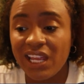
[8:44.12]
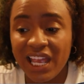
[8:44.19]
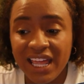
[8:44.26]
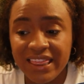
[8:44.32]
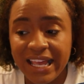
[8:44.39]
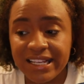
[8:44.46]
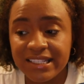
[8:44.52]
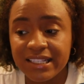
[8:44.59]

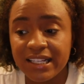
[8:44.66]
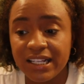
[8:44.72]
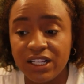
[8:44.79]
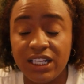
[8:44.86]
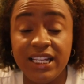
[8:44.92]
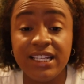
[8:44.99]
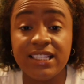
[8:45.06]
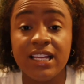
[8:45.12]
And that's
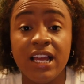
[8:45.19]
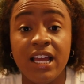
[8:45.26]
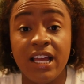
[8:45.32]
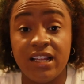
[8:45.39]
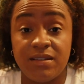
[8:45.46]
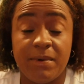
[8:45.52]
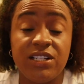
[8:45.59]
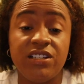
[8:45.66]
at least,
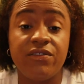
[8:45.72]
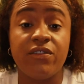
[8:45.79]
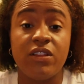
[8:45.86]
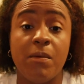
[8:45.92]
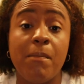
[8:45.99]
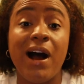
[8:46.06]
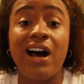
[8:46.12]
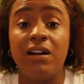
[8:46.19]
especially from
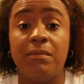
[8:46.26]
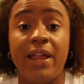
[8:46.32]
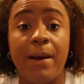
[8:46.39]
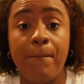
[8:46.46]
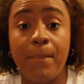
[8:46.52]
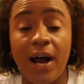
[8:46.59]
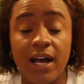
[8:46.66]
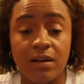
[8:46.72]
the bottom,
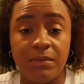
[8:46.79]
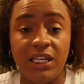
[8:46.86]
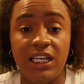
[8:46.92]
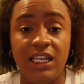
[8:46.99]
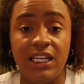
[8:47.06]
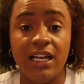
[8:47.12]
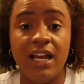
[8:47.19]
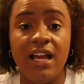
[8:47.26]
that bottom
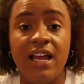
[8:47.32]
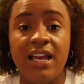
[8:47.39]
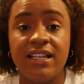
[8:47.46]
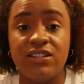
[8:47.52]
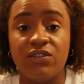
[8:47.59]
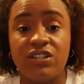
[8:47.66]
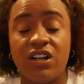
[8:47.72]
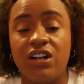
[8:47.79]
heat.
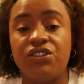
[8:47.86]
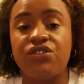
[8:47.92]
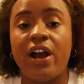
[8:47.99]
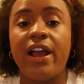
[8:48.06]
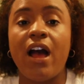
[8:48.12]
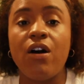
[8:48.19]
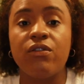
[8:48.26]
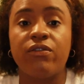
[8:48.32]
So it's going to
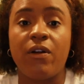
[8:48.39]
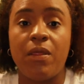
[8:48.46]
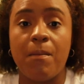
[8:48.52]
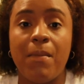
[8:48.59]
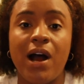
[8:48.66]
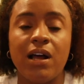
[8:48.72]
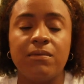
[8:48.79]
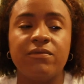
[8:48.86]
dry out from the
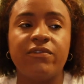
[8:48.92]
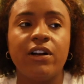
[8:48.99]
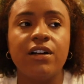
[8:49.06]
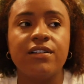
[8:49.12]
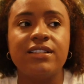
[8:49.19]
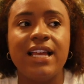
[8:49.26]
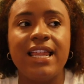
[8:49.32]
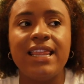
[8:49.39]
bottom
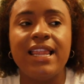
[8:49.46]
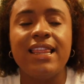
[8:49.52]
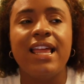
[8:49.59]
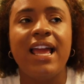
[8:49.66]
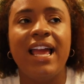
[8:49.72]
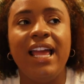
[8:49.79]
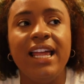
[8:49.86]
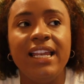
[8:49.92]
first.
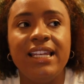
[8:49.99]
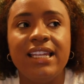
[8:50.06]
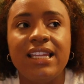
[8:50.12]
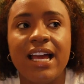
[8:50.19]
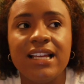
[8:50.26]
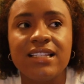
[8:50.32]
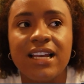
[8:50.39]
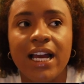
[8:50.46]
And
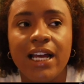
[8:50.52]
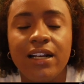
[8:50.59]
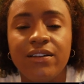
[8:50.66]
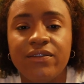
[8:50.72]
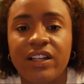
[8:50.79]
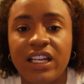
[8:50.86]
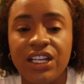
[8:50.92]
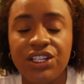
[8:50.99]
that's kind
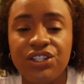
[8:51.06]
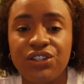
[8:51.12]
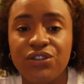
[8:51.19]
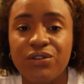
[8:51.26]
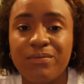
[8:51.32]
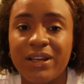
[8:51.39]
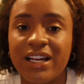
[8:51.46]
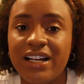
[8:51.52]
of an
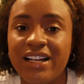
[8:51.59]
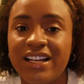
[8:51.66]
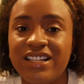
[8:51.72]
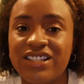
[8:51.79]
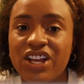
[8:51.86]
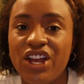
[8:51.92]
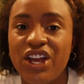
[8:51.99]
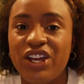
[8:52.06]
issue,
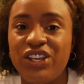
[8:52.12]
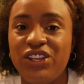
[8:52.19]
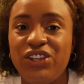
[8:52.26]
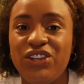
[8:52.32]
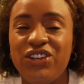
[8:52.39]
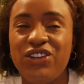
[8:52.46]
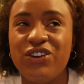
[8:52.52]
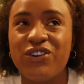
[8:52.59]
because
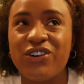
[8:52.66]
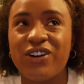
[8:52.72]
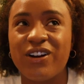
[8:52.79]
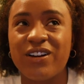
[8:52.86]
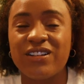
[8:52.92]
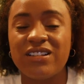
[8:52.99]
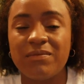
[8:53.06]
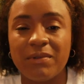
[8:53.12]

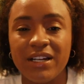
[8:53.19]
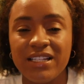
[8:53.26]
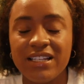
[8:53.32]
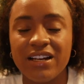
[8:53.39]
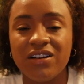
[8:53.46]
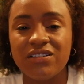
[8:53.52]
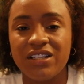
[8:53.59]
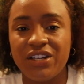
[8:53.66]
your
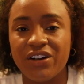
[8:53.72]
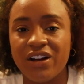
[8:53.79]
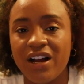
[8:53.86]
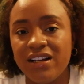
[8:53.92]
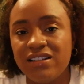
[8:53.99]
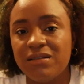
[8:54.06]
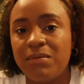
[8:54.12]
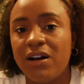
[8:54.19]
springtails and your
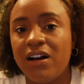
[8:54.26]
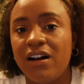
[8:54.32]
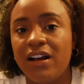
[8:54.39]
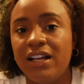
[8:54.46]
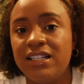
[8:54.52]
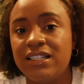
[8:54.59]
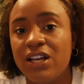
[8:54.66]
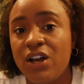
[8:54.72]

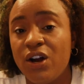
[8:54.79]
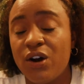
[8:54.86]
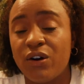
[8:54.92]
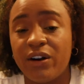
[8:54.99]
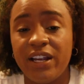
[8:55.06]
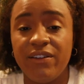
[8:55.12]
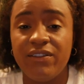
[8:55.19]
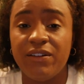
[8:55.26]
isopods,
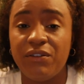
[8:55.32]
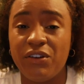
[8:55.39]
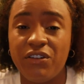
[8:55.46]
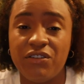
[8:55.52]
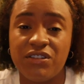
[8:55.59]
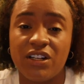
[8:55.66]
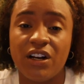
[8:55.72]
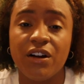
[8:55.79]
or even if you're
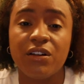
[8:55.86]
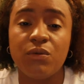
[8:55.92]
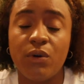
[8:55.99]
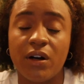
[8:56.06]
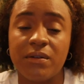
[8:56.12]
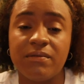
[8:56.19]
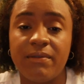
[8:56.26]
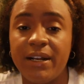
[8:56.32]
using
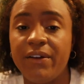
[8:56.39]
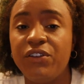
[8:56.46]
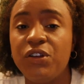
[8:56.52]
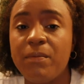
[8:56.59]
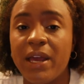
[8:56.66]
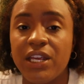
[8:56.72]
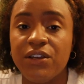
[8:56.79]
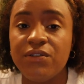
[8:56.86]
earthworms, whatever
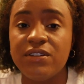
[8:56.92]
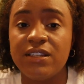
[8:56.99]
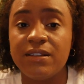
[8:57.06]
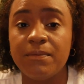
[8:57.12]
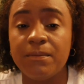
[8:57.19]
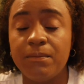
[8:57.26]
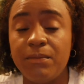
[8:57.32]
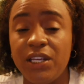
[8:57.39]
you may
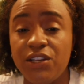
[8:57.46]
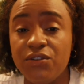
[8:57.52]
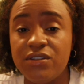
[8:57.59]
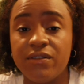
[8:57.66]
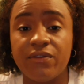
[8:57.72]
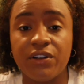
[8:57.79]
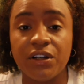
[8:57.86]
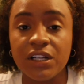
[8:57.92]
be
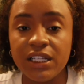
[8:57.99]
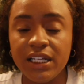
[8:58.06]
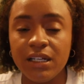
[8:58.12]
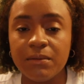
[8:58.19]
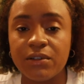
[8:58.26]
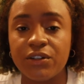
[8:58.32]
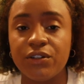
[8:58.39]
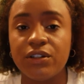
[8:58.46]
using for your
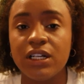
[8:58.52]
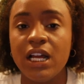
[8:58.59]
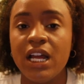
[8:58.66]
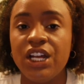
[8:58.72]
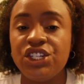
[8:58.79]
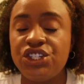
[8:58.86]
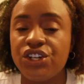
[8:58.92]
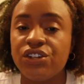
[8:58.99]
cleanup crew,
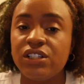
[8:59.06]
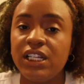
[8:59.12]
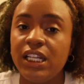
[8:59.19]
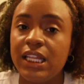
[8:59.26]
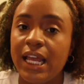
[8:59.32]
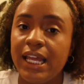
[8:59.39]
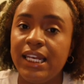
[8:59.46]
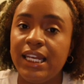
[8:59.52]
generally
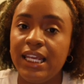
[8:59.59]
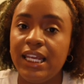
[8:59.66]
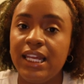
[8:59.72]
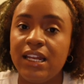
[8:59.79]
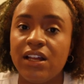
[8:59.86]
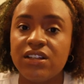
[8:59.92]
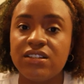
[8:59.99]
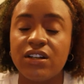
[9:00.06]
they
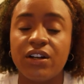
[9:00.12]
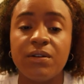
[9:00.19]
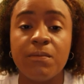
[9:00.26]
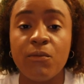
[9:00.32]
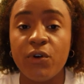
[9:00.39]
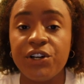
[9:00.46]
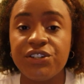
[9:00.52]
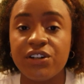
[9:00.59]
need a
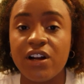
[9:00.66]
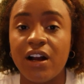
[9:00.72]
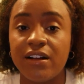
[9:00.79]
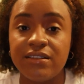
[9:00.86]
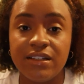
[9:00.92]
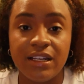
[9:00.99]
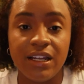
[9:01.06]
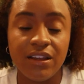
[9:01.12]
certain moisture
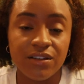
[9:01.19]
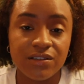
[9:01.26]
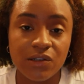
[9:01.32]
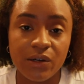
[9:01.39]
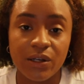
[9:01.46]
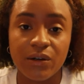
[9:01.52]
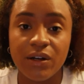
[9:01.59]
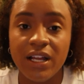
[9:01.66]
content in the
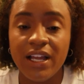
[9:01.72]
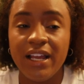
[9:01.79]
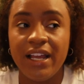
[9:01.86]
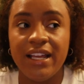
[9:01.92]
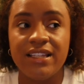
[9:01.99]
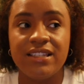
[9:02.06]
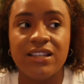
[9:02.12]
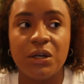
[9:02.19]
soil. And